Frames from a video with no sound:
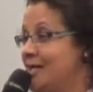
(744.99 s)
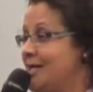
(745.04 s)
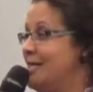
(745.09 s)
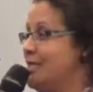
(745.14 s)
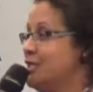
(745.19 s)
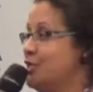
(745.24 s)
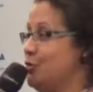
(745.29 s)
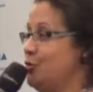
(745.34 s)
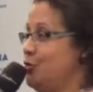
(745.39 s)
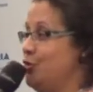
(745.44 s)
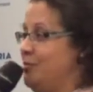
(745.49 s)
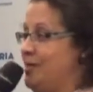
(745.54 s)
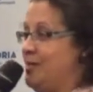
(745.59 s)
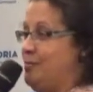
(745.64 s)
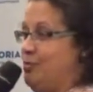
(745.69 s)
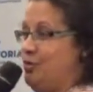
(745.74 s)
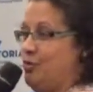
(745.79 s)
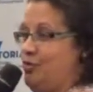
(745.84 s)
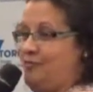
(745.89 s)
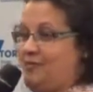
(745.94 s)
So we'll be
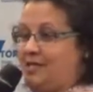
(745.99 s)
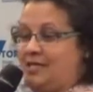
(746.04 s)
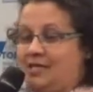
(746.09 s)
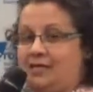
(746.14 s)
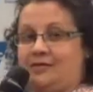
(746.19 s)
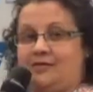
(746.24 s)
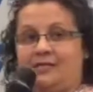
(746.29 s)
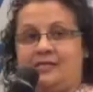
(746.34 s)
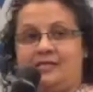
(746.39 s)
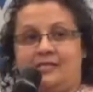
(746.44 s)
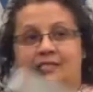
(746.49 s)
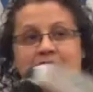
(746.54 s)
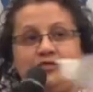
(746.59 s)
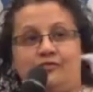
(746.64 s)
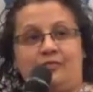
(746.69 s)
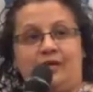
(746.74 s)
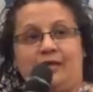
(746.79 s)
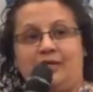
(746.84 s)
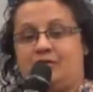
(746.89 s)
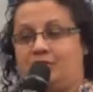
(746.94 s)
moving in this
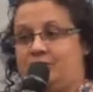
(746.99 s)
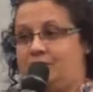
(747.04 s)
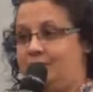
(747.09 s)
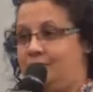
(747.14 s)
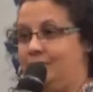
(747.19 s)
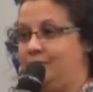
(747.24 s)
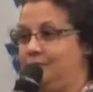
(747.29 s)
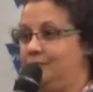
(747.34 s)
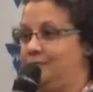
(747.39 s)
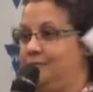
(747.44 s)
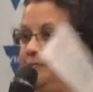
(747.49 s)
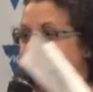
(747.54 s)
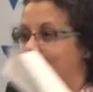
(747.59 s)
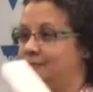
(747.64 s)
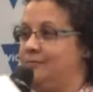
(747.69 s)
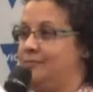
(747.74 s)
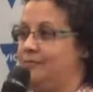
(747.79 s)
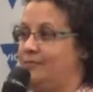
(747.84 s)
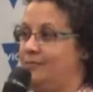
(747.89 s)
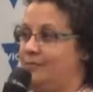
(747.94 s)
direction,
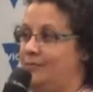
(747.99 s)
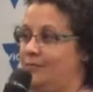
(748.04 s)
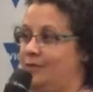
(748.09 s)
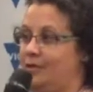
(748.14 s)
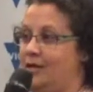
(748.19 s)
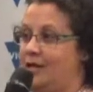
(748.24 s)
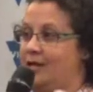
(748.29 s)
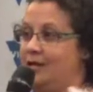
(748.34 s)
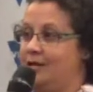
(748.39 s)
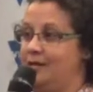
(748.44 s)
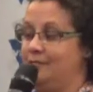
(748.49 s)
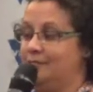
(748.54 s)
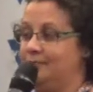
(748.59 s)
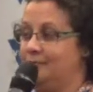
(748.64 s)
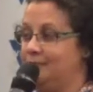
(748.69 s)
okay?